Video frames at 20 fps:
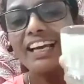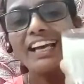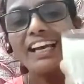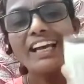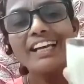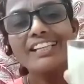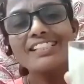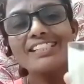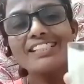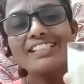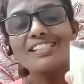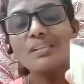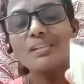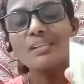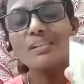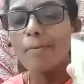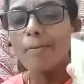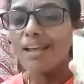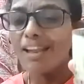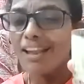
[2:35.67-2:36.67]
It's a
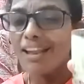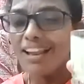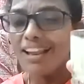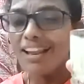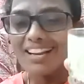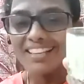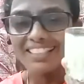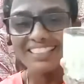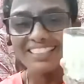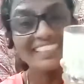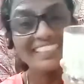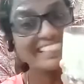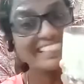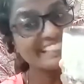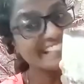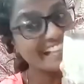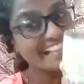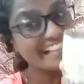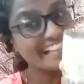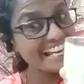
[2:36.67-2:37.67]
milk.
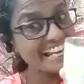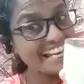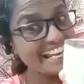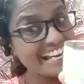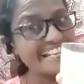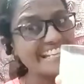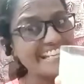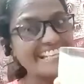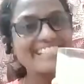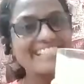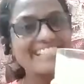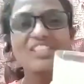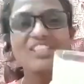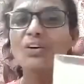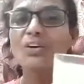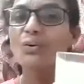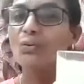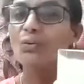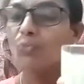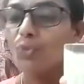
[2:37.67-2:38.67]
Yes.
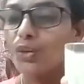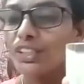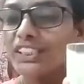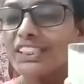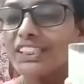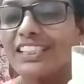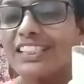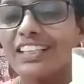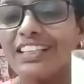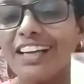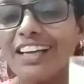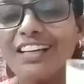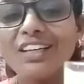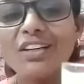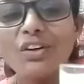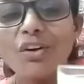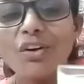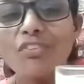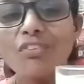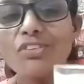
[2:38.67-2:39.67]
What is the
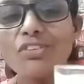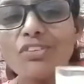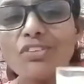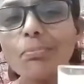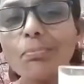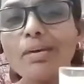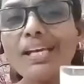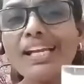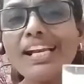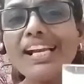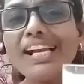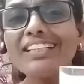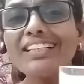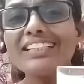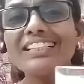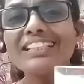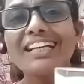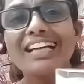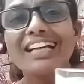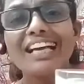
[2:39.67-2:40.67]
color of the milk?
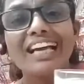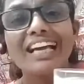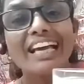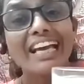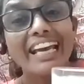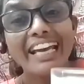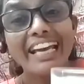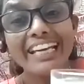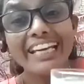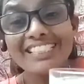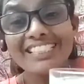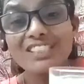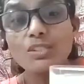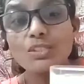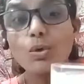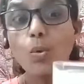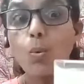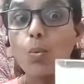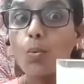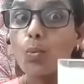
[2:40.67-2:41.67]
It's
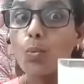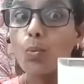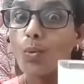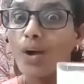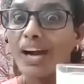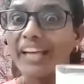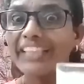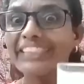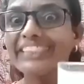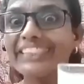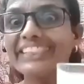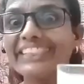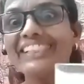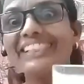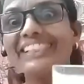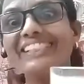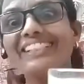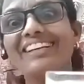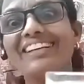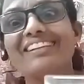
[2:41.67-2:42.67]
white
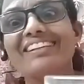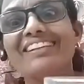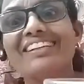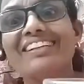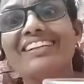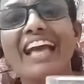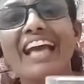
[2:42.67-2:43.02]
in color.